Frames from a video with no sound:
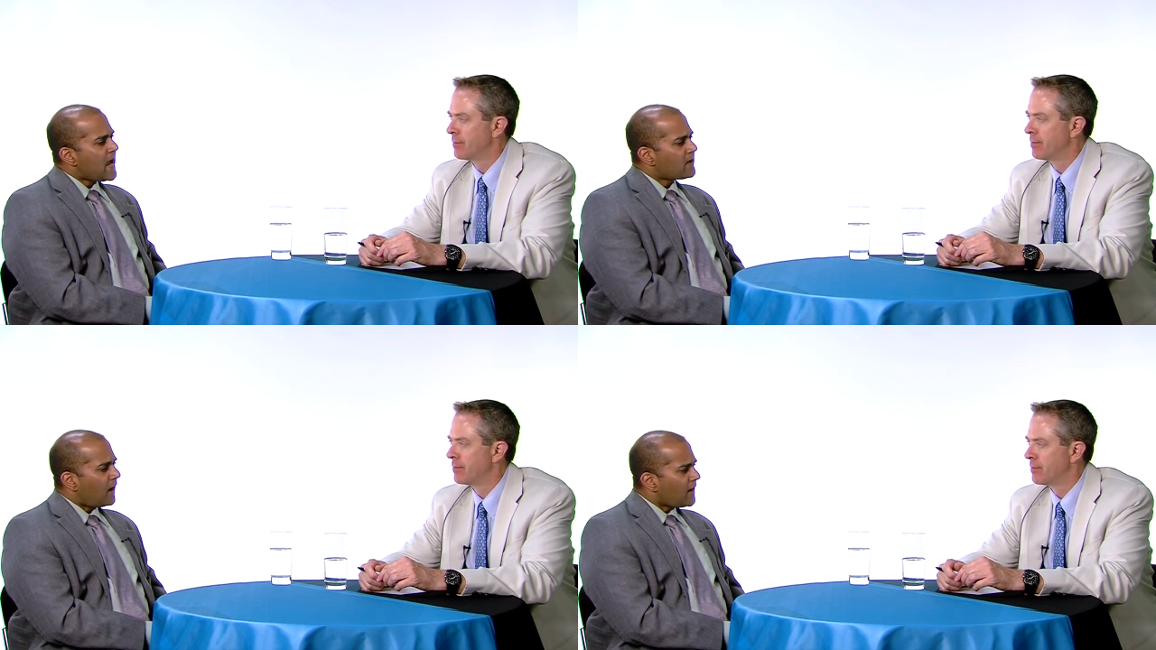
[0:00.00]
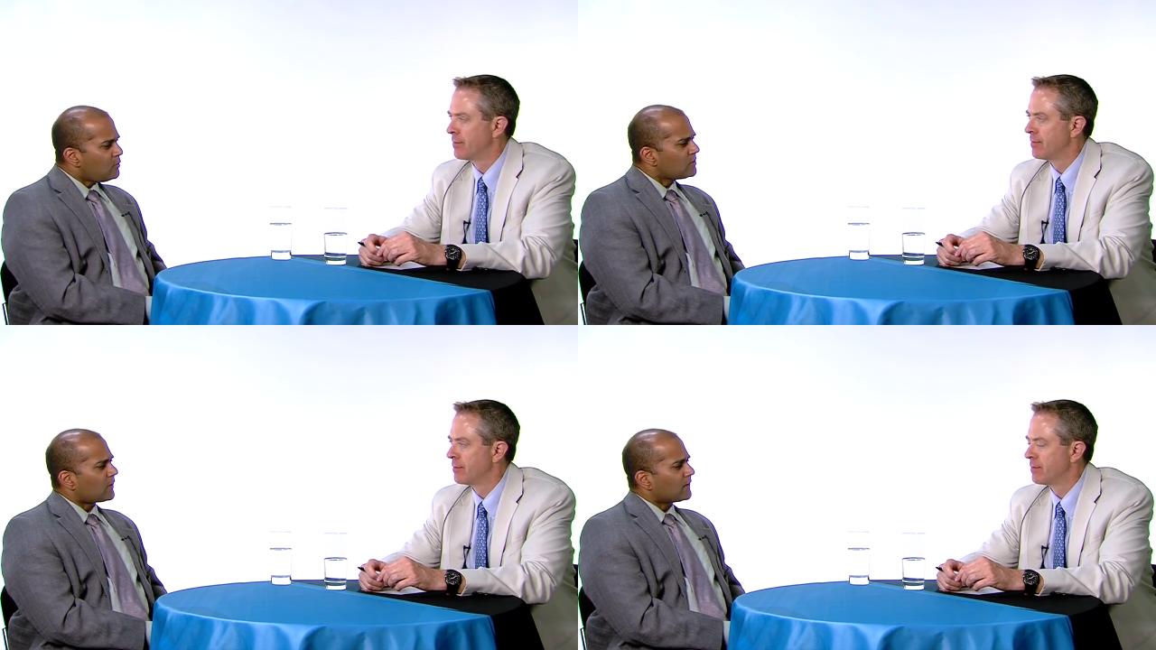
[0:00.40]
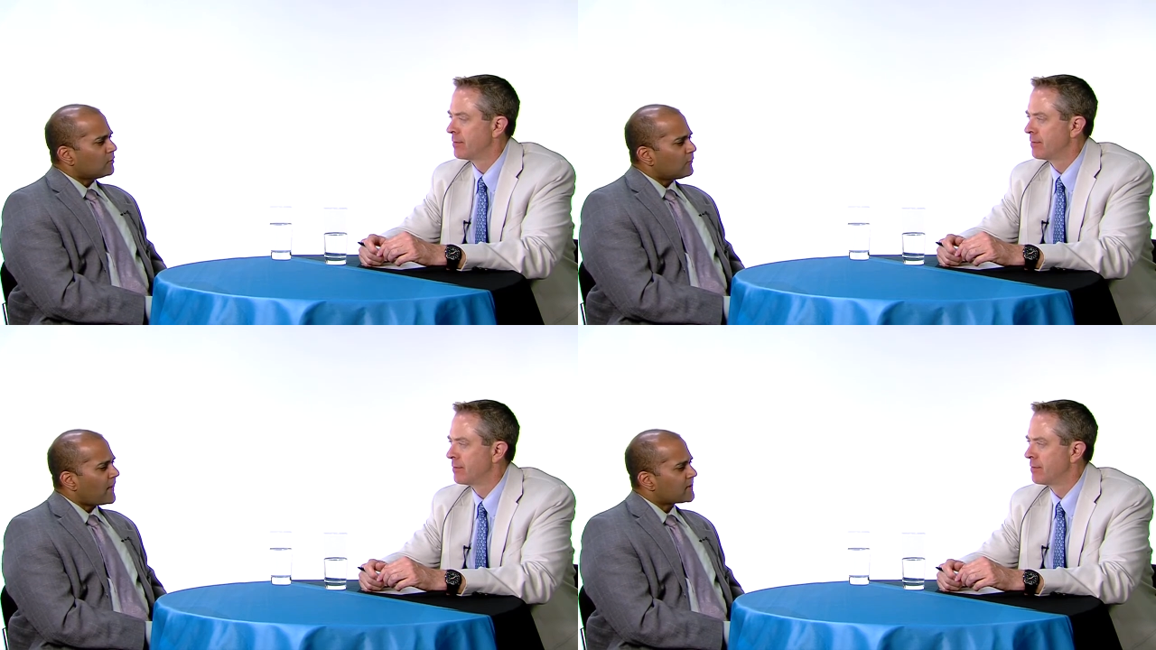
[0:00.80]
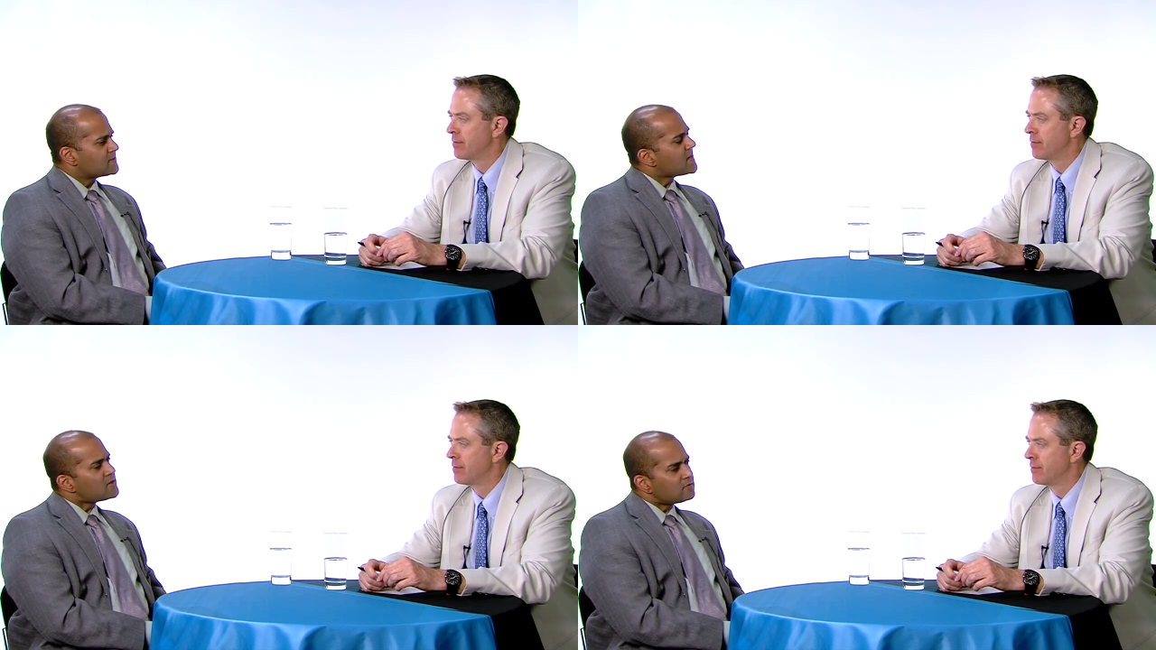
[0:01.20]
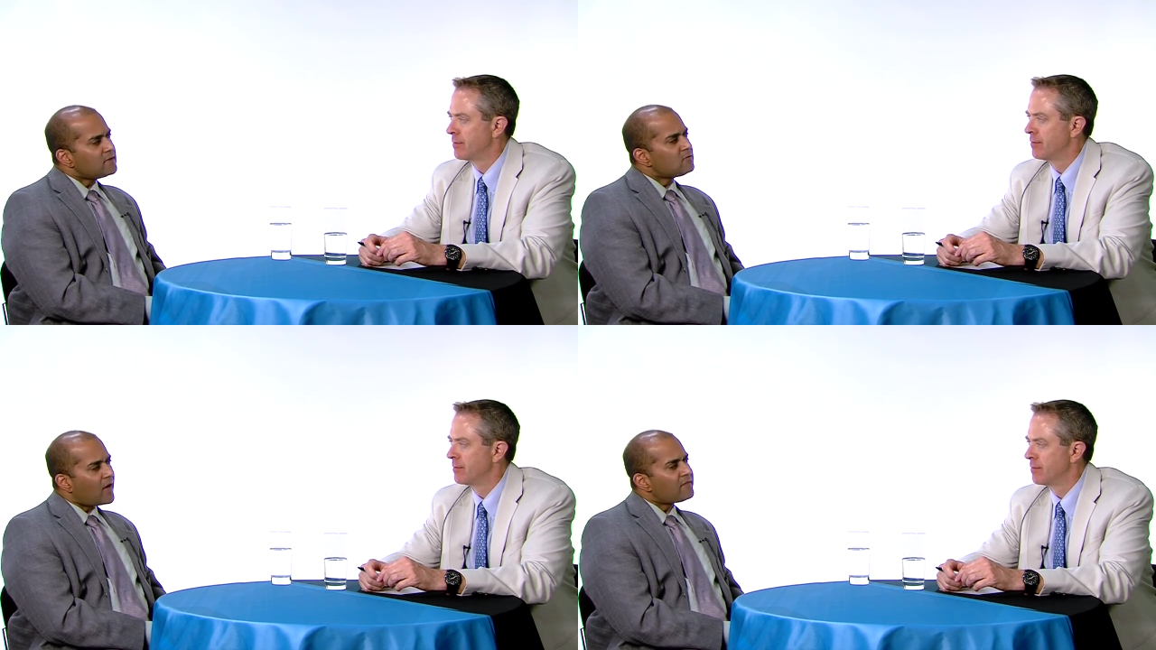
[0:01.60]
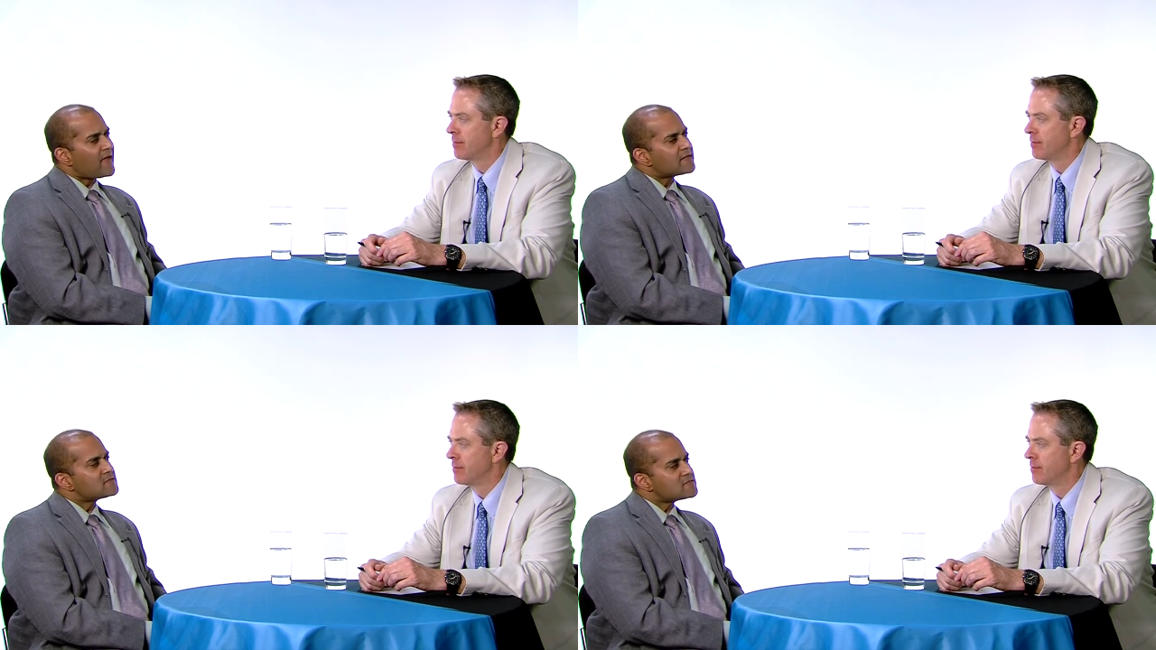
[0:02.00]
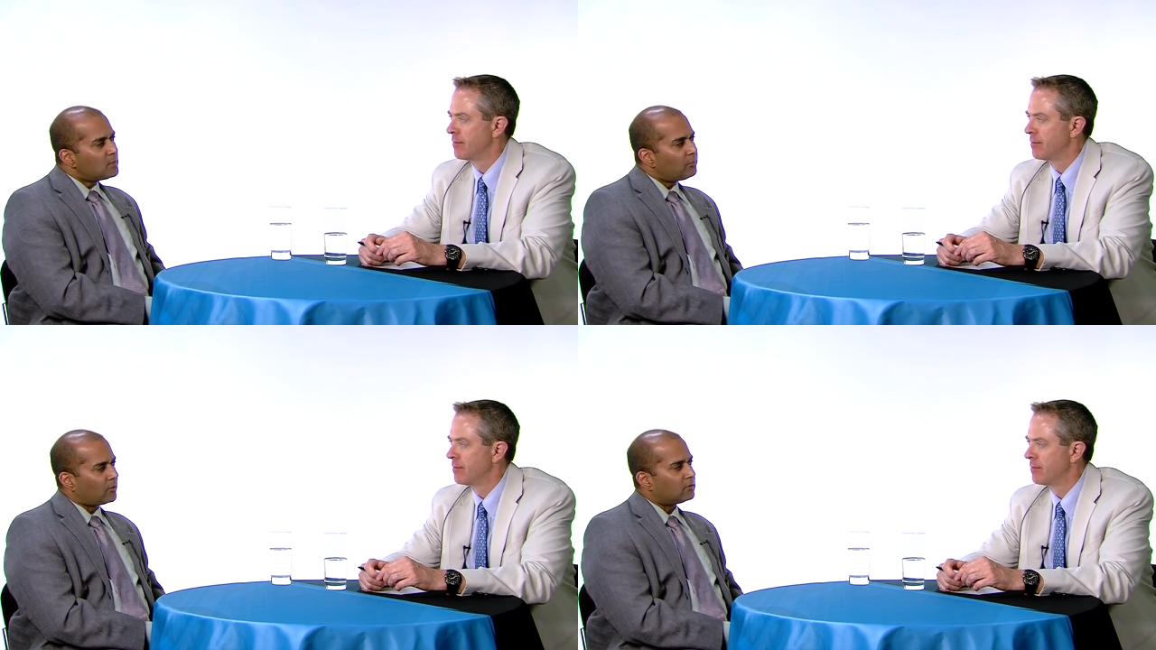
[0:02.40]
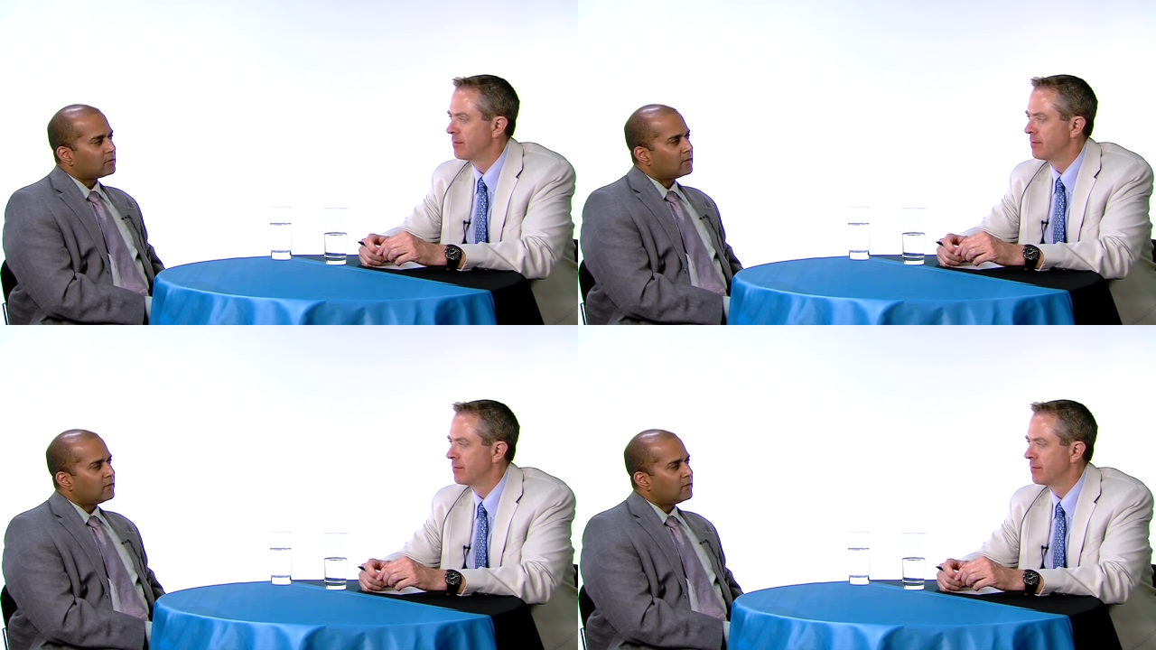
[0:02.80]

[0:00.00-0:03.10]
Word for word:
Speaker 1: And I would argue that it's actually not that simple.